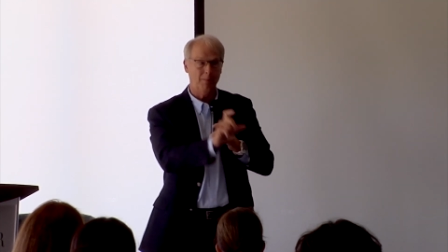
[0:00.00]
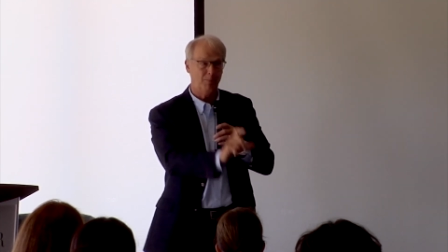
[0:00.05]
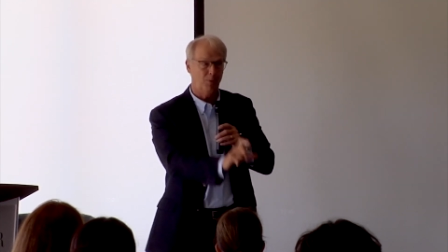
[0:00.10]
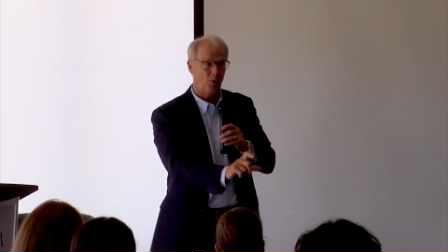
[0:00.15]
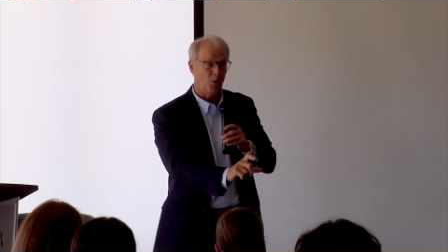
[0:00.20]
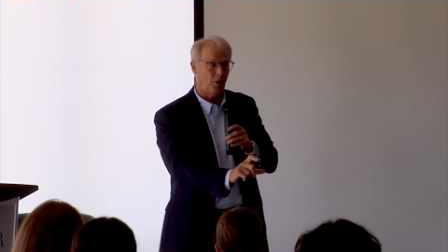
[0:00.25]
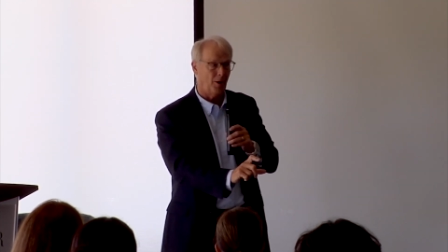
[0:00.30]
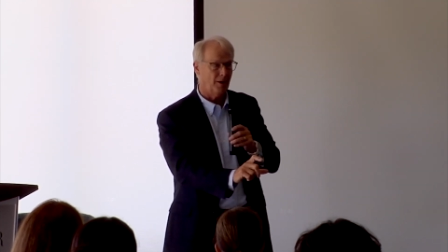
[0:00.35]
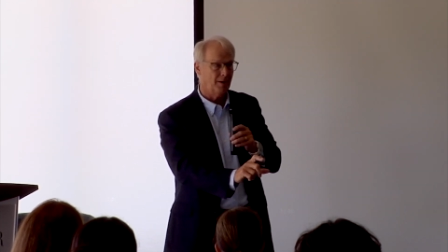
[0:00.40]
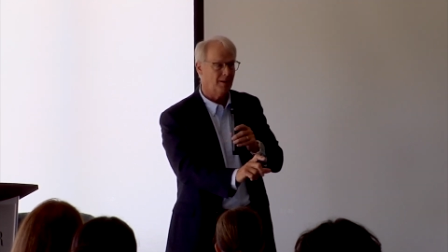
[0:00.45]

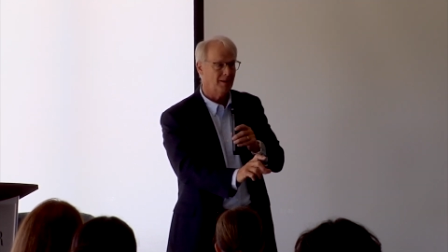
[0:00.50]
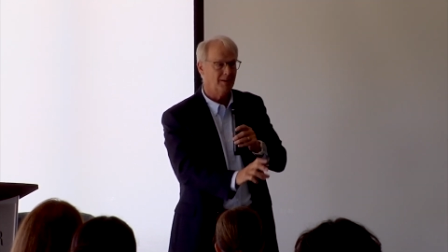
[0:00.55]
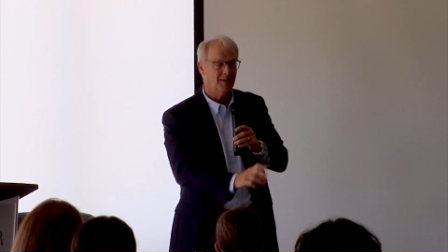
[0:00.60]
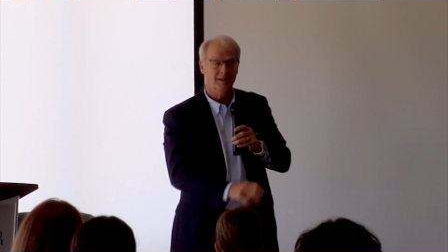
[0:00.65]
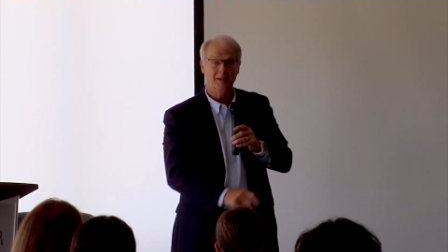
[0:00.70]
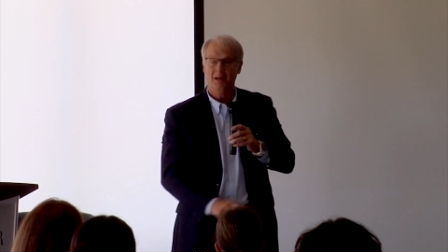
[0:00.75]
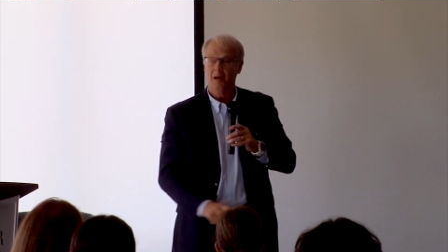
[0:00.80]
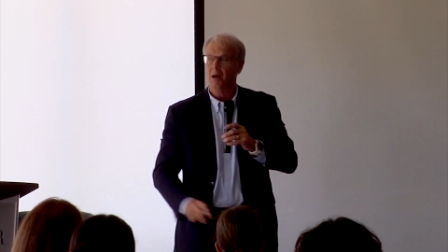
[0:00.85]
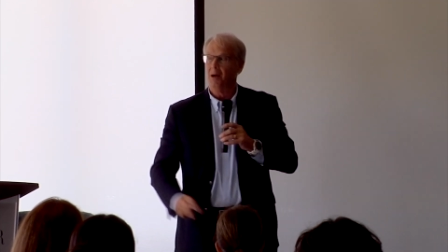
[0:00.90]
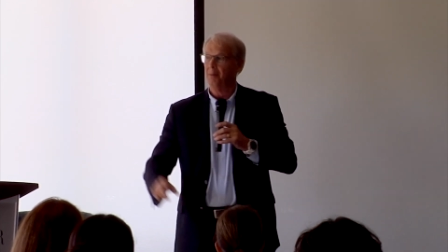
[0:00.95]
board,
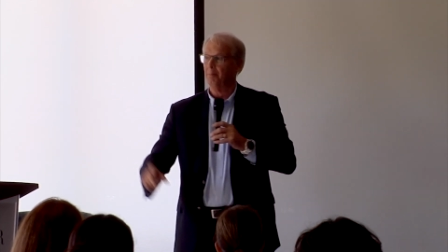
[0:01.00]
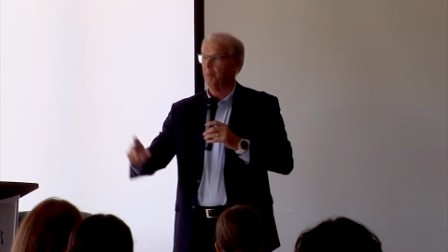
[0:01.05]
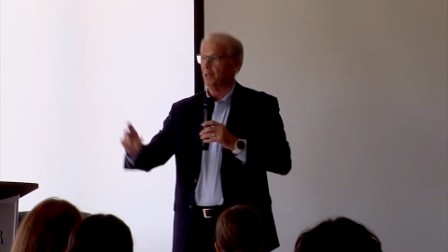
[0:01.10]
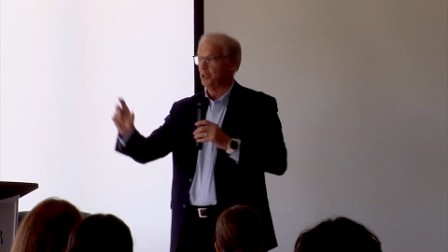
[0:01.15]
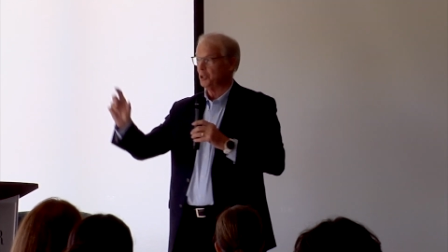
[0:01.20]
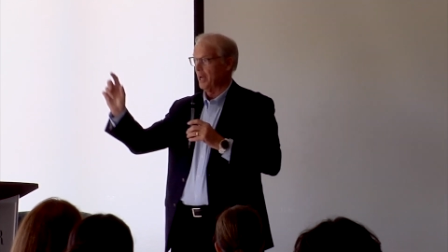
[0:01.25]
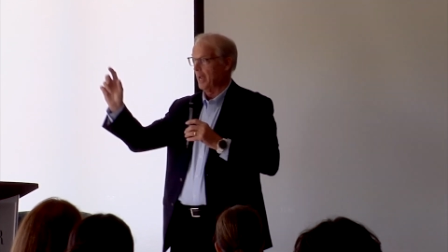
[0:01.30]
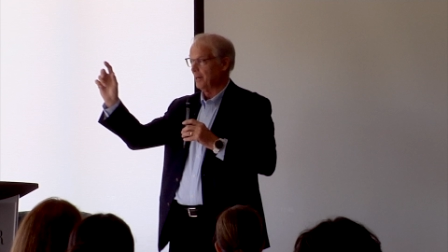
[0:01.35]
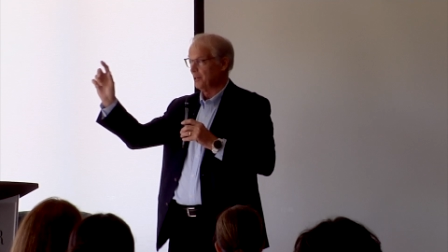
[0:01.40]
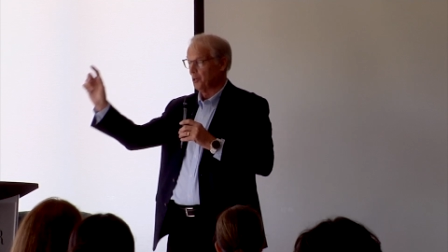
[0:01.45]
but
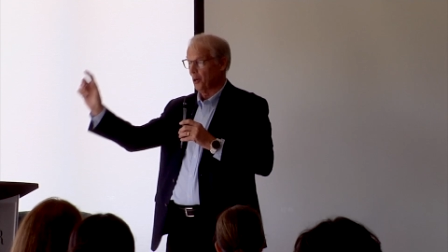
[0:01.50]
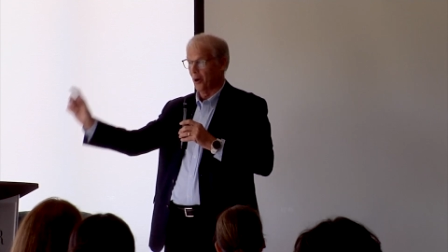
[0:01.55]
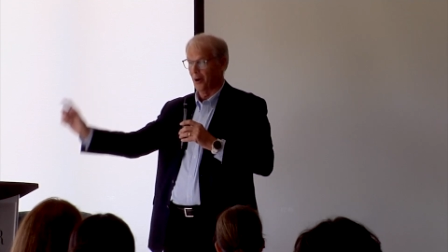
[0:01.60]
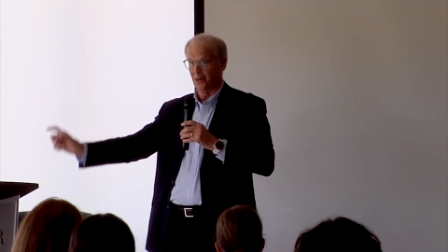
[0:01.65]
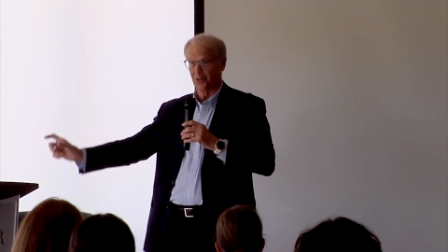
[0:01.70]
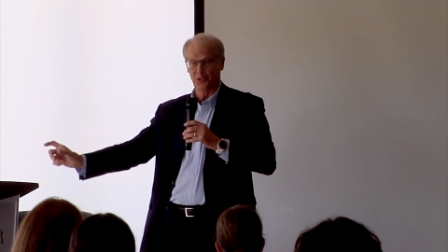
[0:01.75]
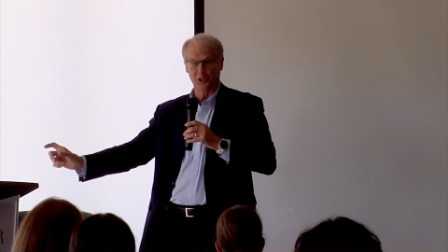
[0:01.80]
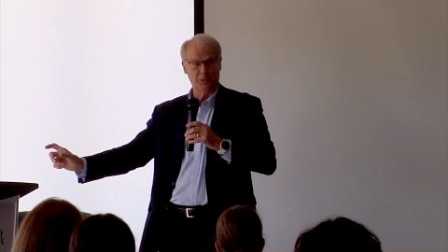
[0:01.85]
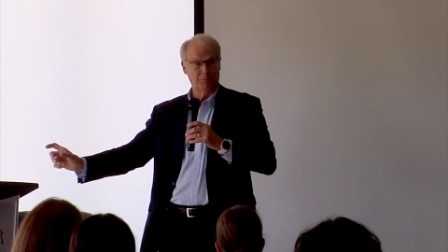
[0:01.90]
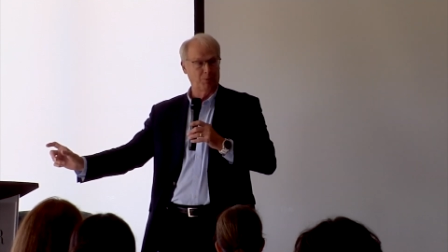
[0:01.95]
Jack
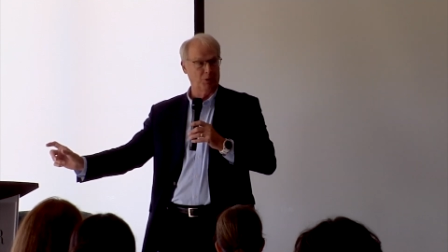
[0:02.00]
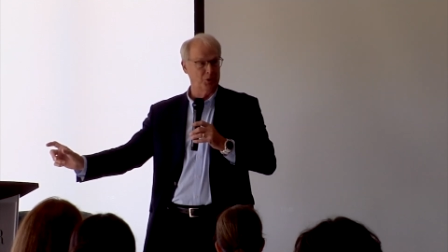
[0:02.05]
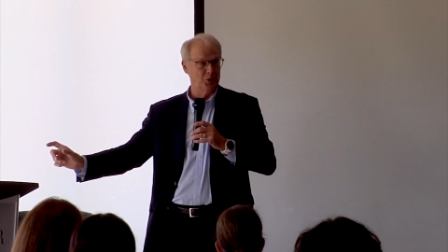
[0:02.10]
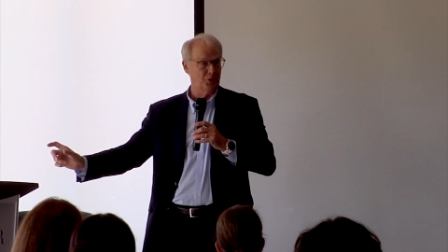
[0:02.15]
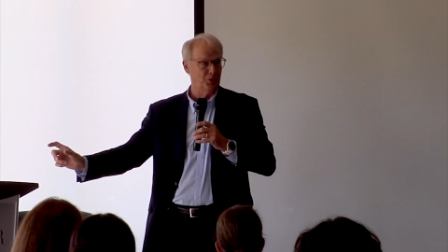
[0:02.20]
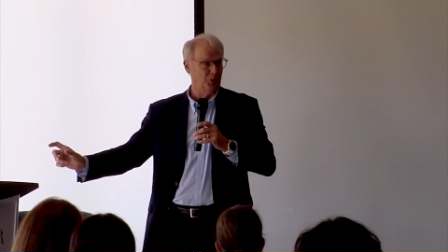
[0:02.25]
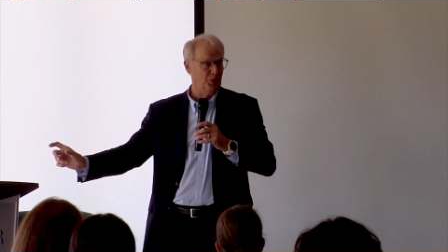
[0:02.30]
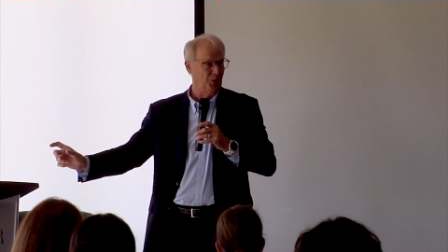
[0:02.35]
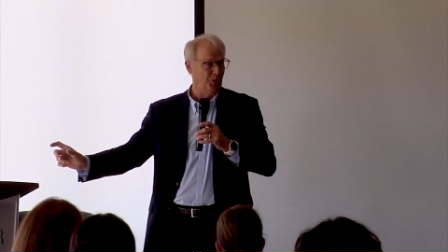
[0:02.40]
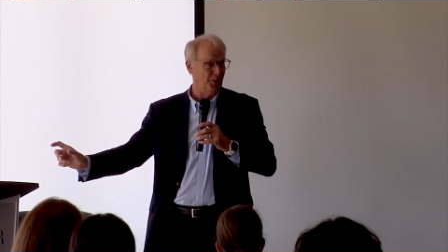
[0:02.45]
Dorrance's
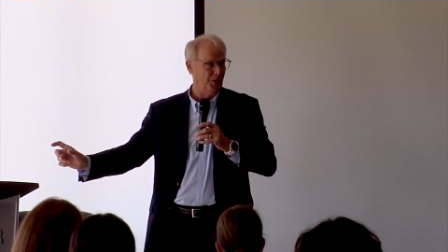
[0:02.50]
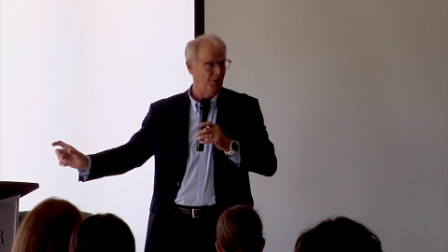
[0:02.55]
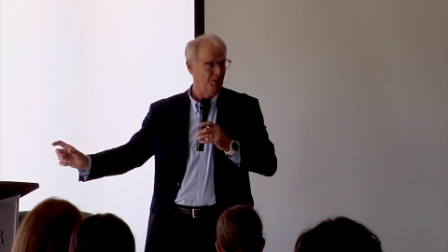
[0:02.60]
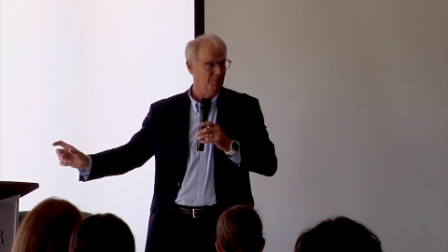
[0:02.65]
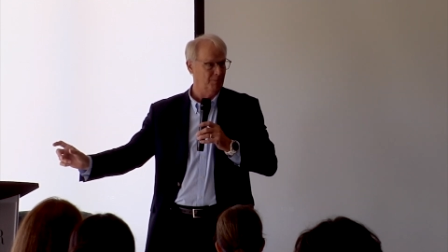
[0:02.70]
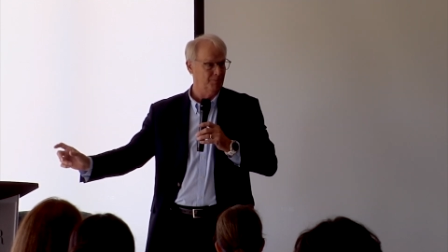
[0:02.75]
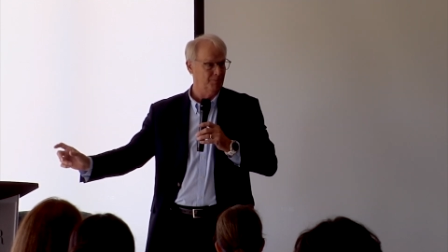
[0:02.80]
personal lawyer.